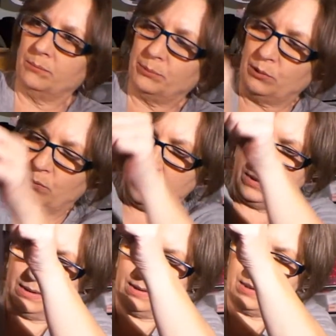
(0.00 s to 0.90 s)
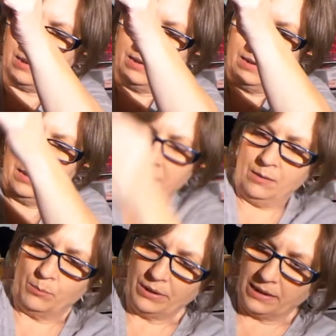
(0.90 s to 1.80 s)
blue ones,
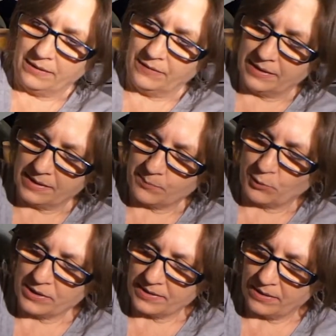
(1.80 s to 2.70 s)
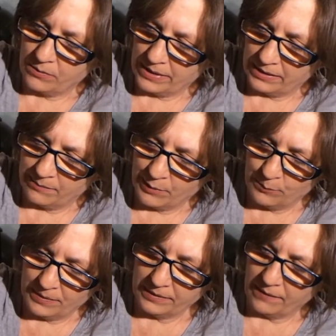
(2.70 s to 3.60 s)
but in the espresso, and I'm
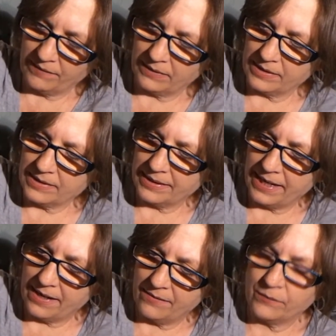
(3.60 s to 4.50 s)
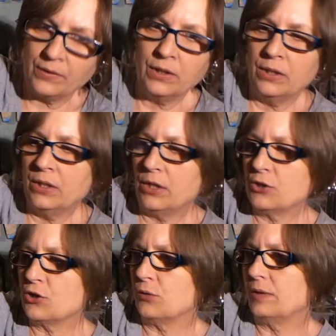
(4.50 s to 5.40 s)
hoping they fit nice. I have a
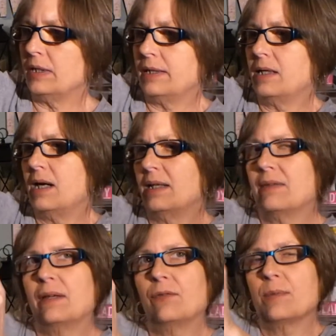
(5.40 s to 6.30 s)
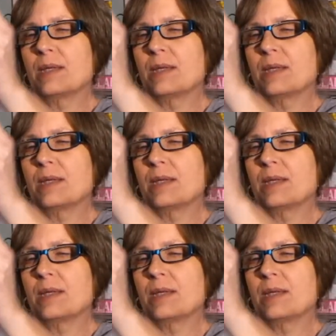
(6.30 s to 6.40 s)
shirt that I got, I think from